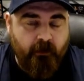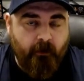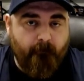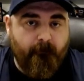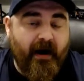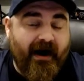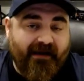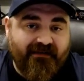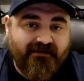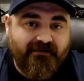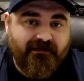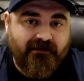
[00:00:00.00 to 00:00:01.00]

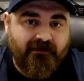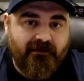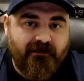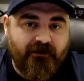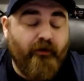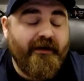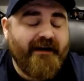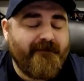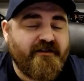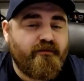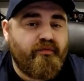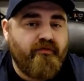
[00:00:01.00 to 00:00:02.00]
But Nolan
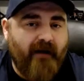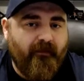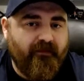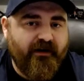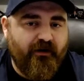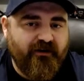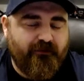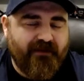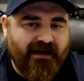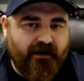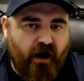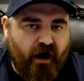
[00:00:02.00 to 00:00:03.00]
Hickman's probably going to play
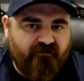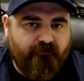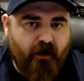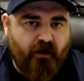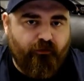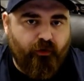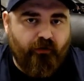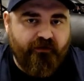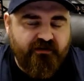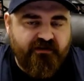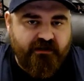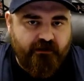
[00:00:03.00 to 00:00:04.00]
an off ball role
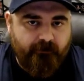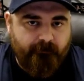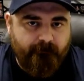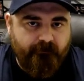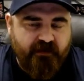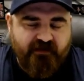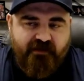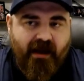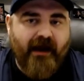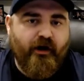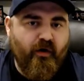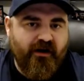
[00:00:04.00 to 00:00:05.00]
this year. He's
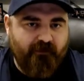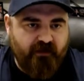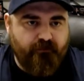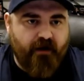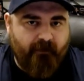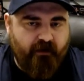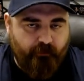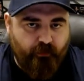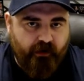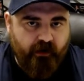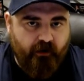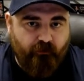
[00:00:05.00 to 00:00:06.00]
not going to be the primary
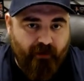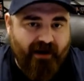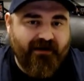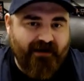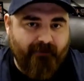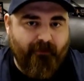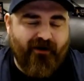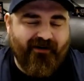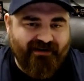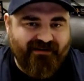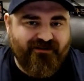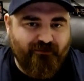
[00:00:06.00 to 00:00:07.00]
point guard. Ryan Nembhard
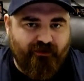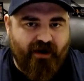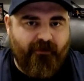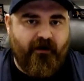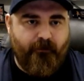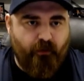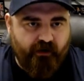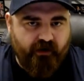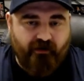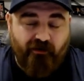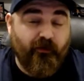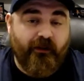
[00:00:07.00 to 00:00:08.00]
is the primary point
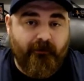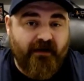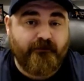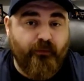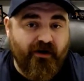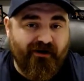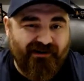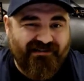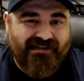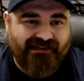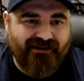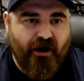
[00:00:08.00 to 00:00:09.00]
guard. He's one of the best point guards
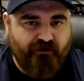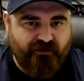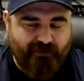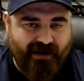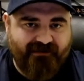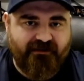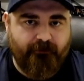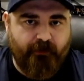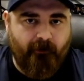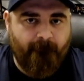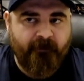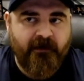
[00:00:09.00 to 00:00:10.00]
in college
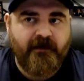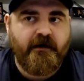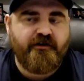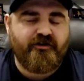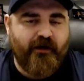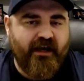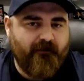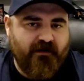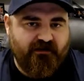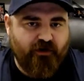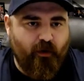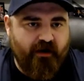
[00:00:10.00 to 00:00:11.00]
basketball. So Hickman
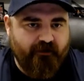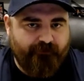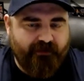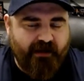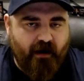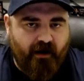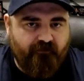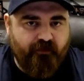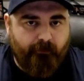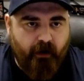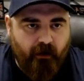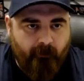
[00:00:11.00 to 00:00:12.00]
is going to play off the
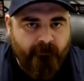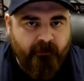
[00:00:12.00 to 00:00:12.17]
ball.